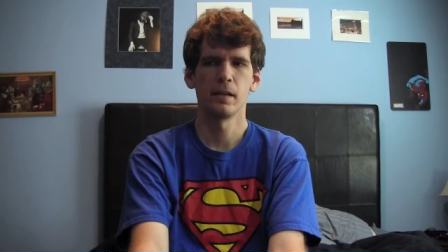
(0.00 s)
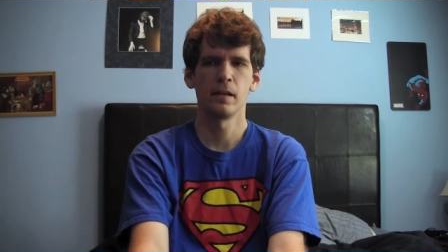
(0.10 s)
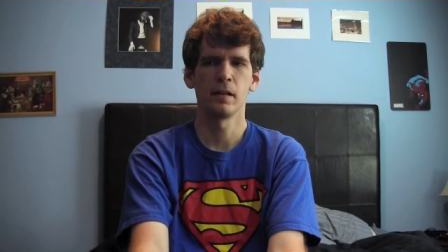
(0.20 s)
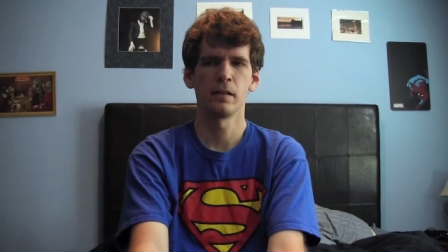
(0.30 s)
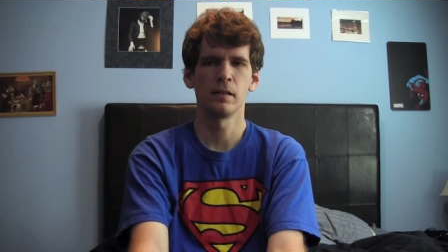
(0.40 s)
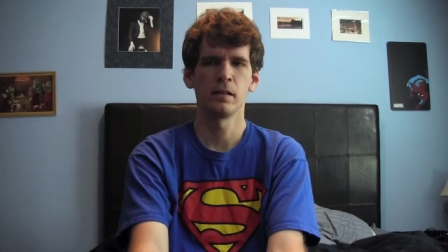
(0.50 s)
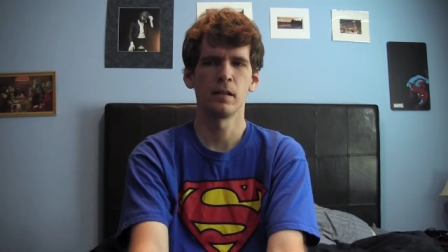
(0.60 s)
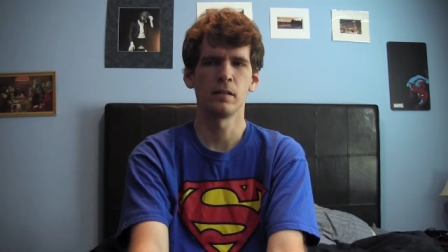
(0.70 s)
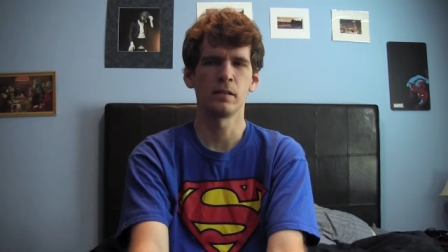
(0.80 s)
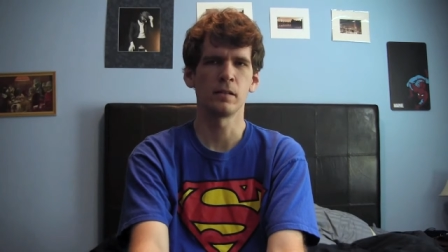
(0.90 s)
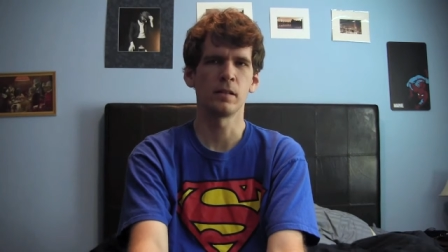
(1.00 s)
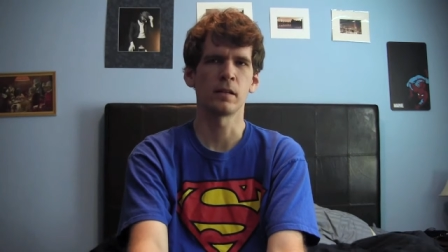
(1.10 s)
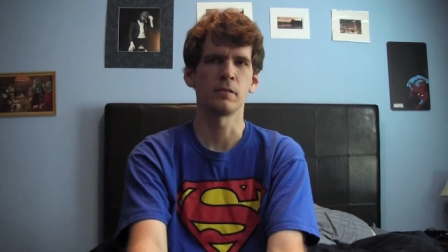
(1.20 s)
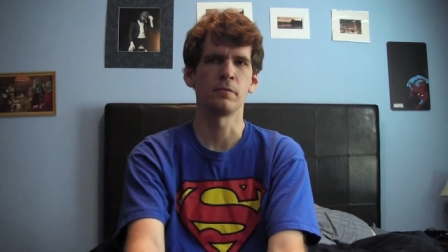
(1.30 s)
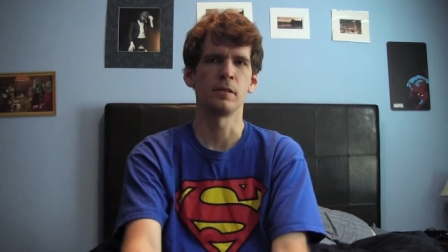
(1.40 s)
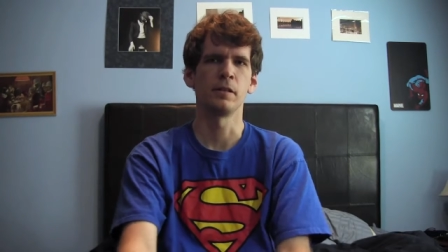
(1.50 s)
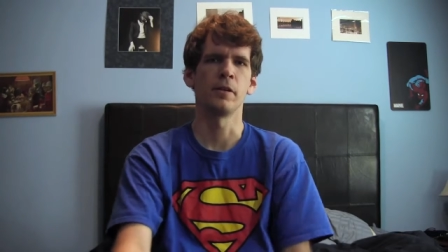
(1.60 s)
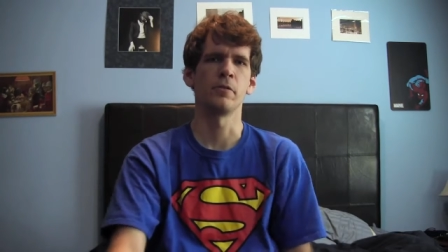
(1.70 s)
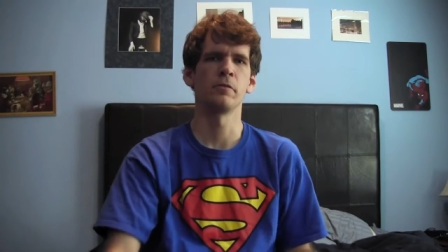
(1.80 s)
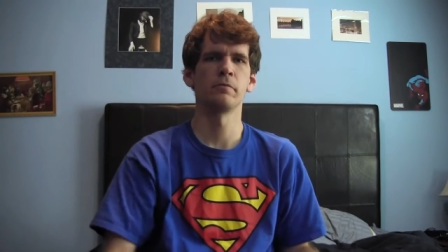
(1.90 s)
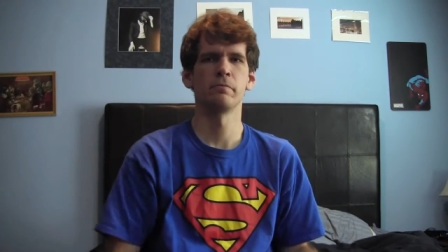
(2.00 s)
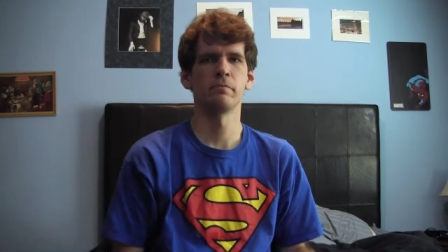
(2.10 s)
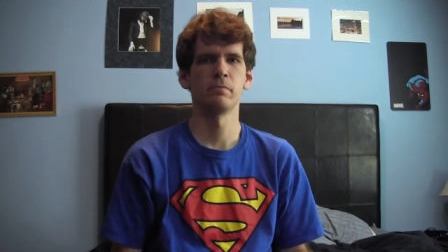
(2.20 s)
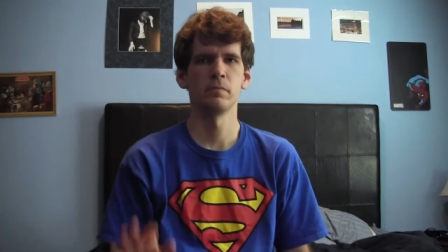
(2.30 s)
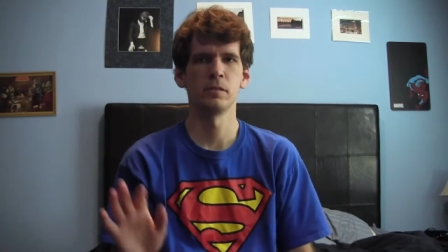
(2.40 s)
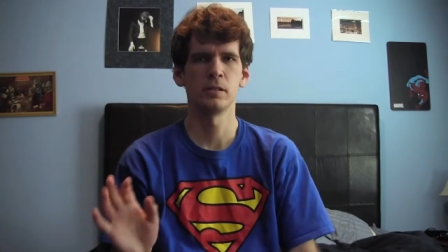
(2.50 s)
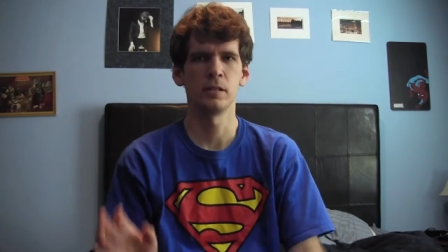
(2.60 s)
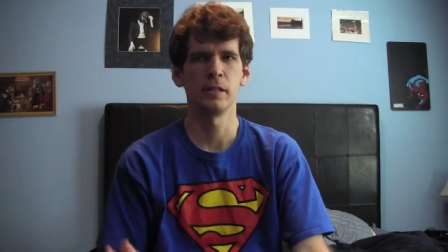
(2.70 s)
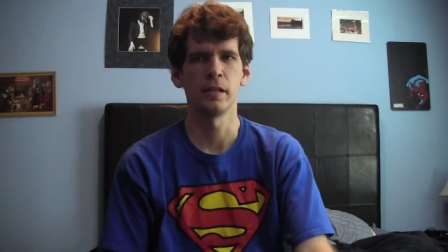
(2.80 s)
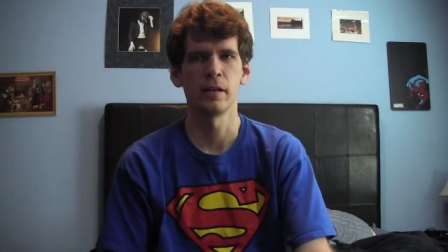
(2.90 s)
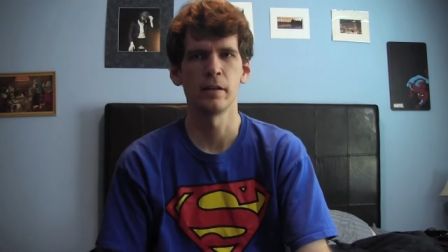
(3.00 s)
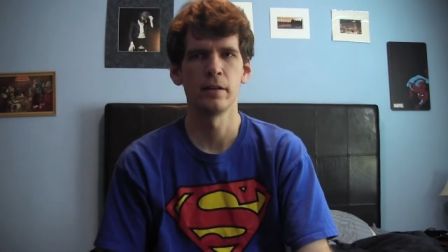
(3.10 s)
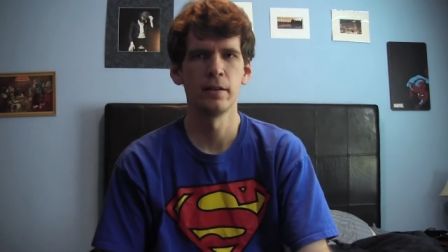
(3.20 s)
And until next video, see ya.